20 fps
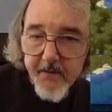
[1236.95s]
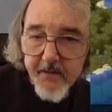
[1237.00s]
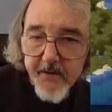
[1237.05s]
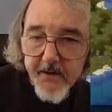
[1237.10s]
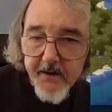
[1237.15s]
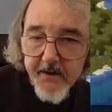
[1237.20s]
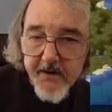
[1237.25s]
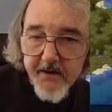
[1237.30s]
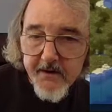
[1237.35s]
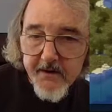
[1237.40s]

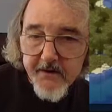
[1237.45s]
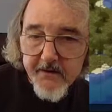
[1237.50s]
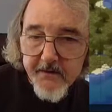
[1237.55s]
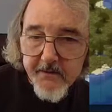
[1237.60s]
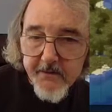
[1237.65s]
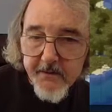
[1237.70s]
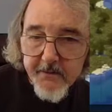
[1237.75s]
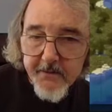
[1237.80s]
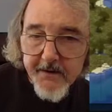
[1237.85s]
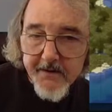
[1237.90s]
Maybe you can tell
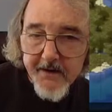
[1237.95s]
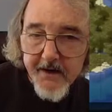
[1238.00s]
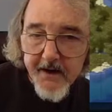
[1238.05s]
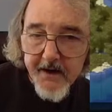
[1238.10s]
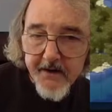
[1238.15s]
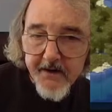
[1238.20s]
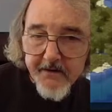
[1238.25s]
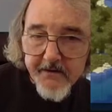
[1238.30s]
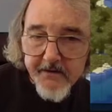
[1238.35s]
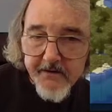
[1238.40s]
us something about
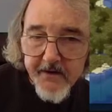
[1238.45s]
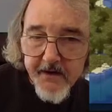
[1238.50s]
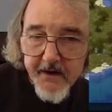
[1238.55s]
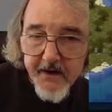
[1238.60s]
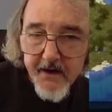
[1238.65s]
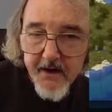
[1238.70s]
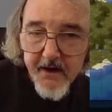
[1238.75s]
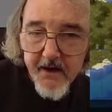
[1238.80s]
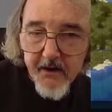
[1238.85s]
the house.